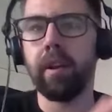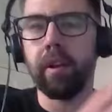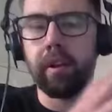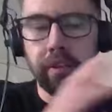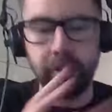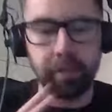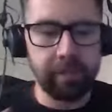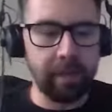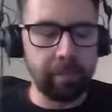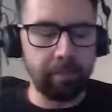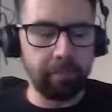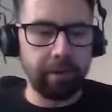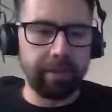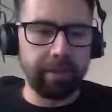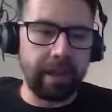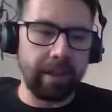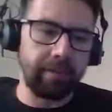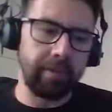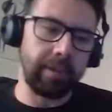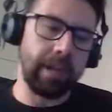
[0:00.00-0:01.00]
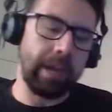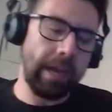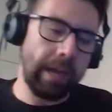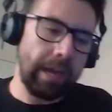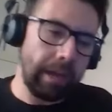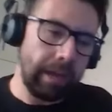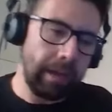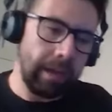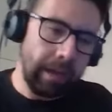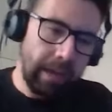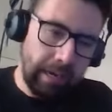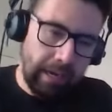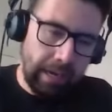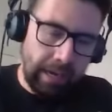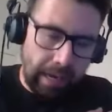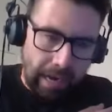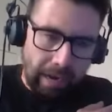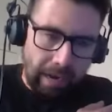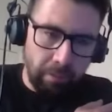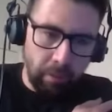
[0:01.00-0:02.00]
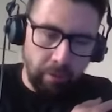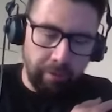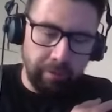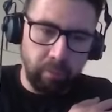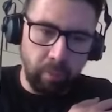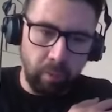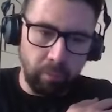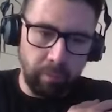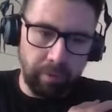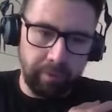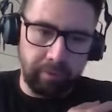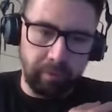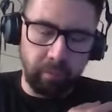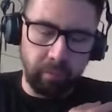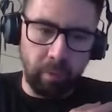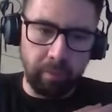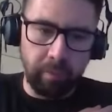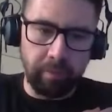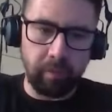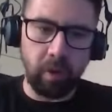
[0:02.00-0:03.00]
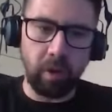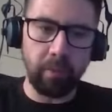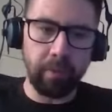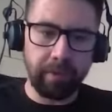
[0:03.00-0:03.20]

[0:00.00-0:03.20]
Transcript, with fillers: and just separate that uh, out of what we've what we've got.